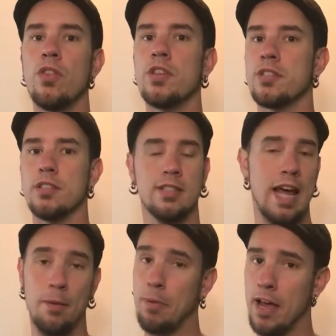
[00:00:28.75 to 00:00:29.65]
This is
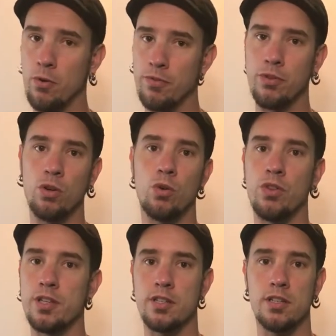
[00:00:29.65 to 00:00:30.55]
not a paid review. I
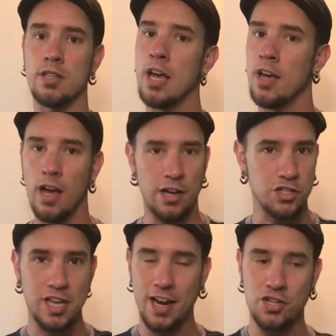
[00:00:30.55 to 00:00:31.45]

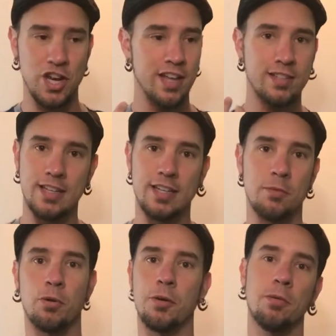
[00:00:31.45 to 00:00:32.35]
just had a chance to get
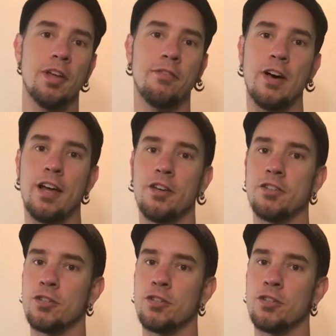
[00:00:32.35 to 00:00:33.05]
the print and play files,